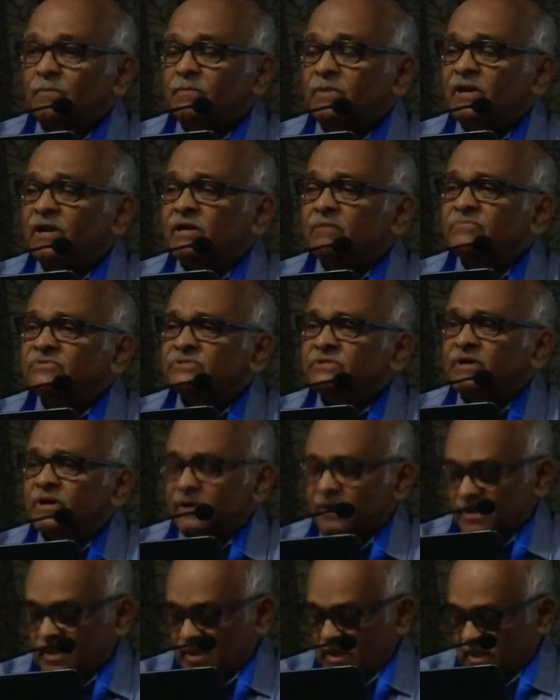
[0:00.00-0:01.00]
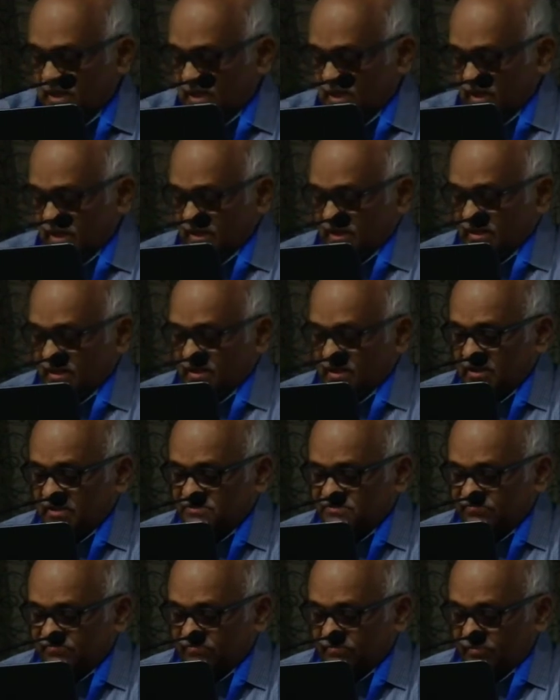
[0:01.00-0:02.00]
Balaraman sir
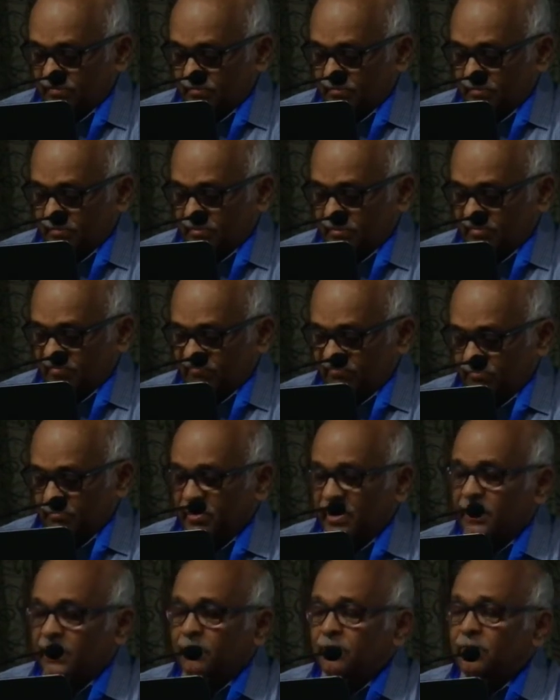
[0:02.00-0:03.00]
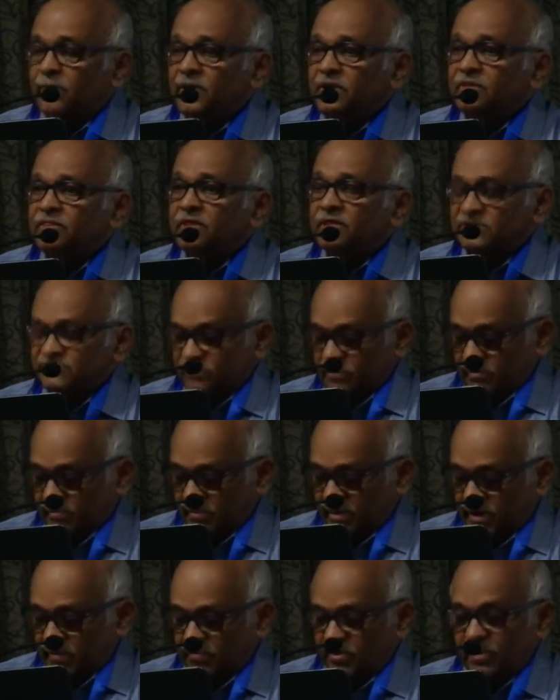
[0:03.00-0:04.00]
is many things for
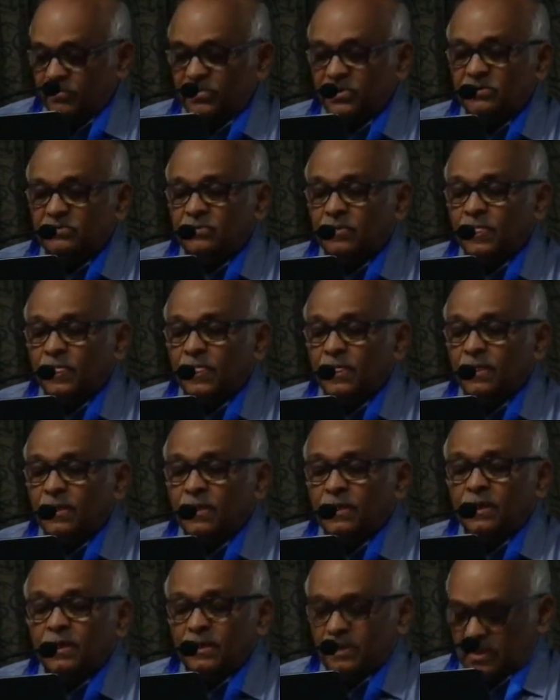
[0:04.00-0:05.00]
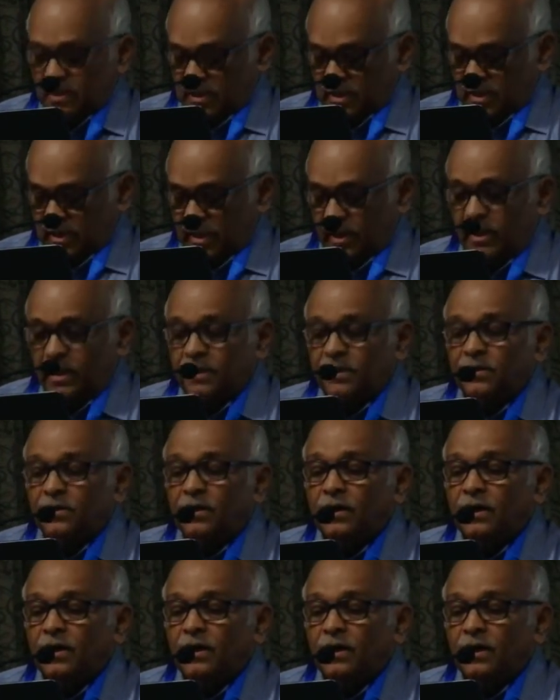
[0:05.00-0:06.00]
many people, and